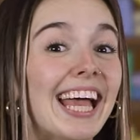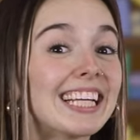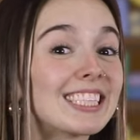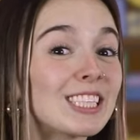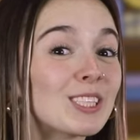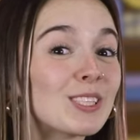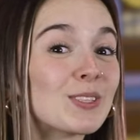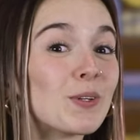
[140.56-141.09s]
It's
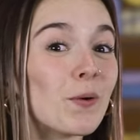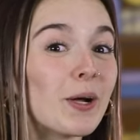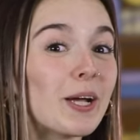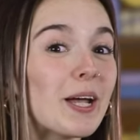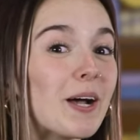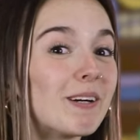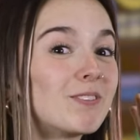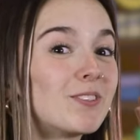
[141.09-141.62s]
the story
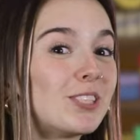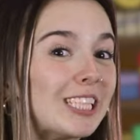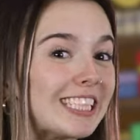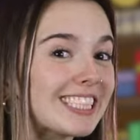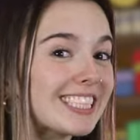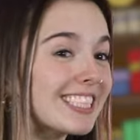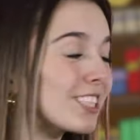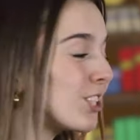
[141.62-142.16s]
of
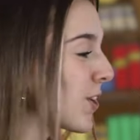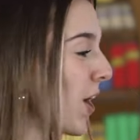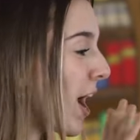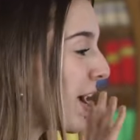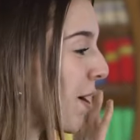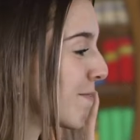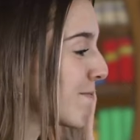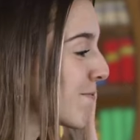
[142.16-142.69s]
Jesus'
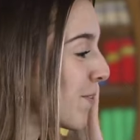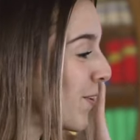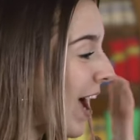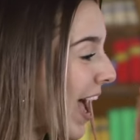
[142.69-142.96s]
triumphal